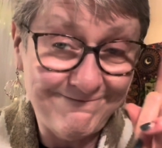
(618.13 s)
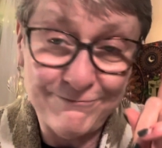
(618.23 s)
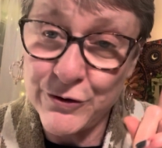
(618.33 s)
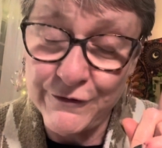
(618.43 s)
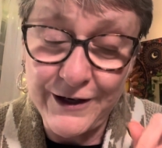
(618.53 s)

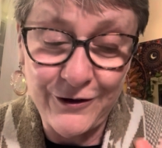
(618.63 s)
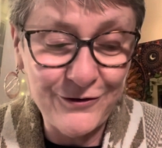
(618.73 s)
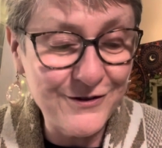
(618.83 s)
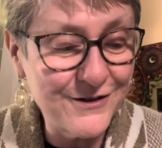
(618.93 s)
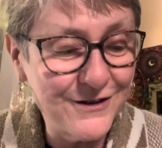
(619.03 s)

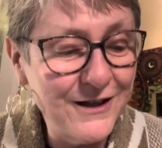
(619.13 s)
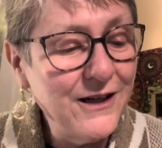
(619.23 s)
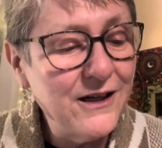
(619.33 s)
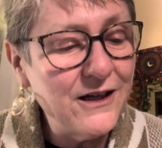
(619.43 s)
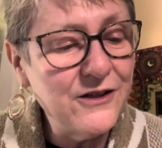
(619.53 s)
Profound.
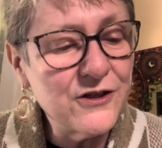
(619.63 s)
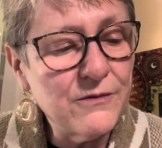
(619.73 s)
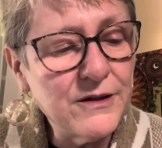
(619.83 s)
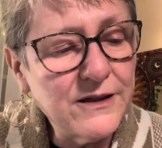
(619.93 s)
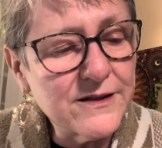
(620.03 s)
In
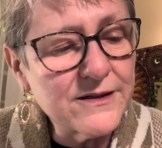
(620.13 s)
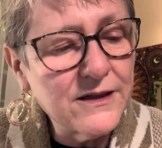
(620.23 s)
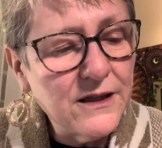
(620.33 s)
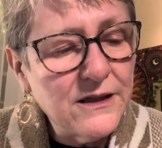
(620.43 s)
German, it's